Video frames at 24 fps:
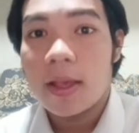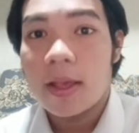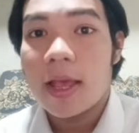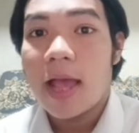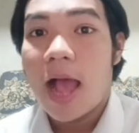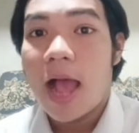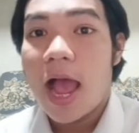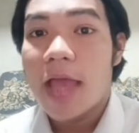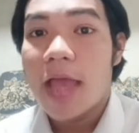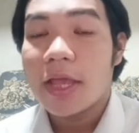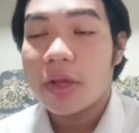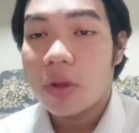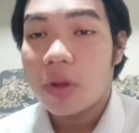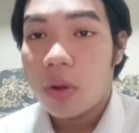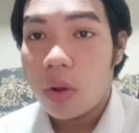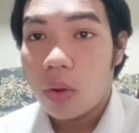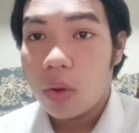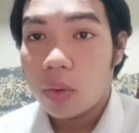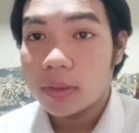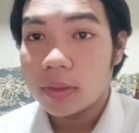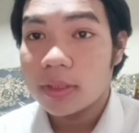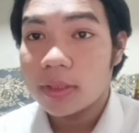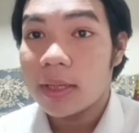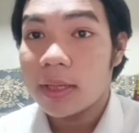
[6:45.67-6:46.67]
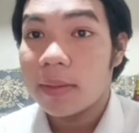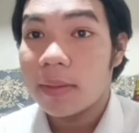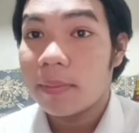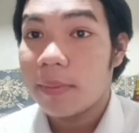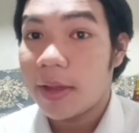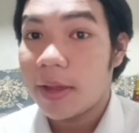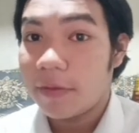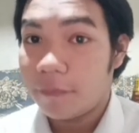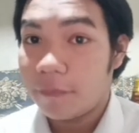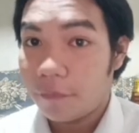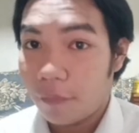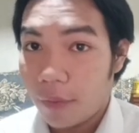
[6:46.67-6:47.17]
I called
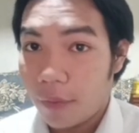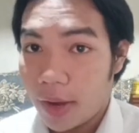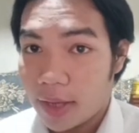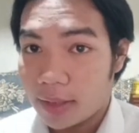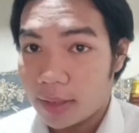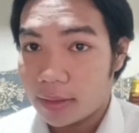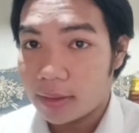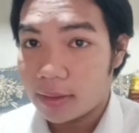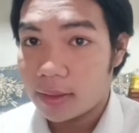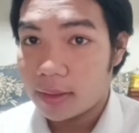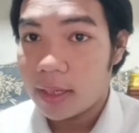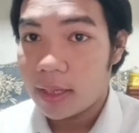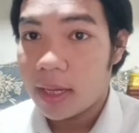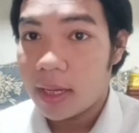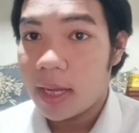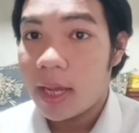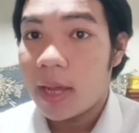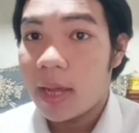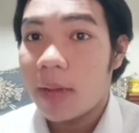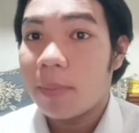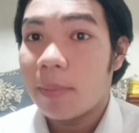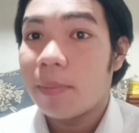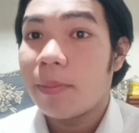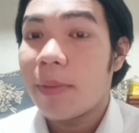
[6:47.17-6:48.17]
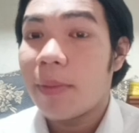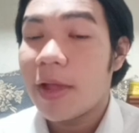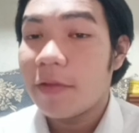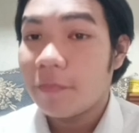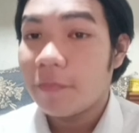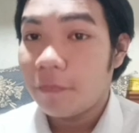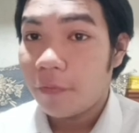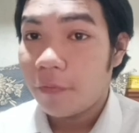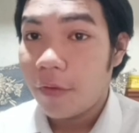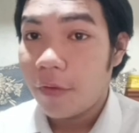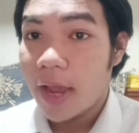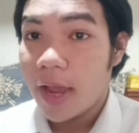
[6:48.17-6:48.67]
my friend. My
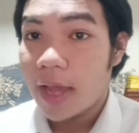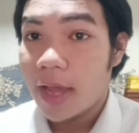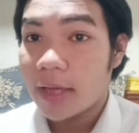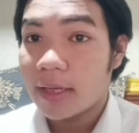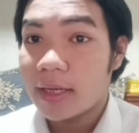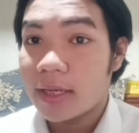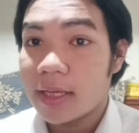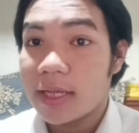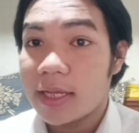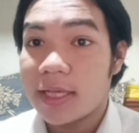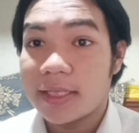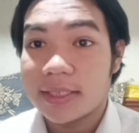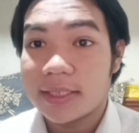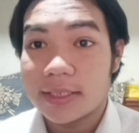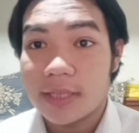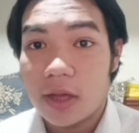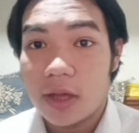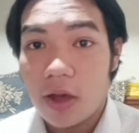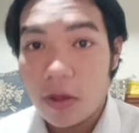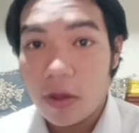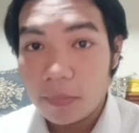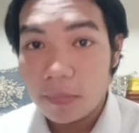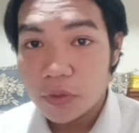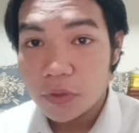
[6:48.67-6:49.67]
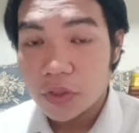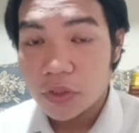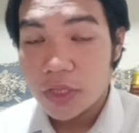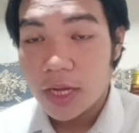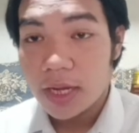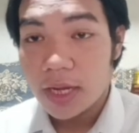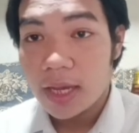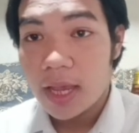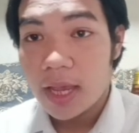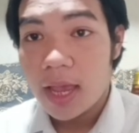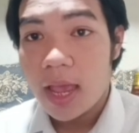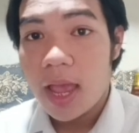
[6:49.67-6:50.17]
friend is the
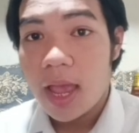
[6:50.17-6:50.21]
object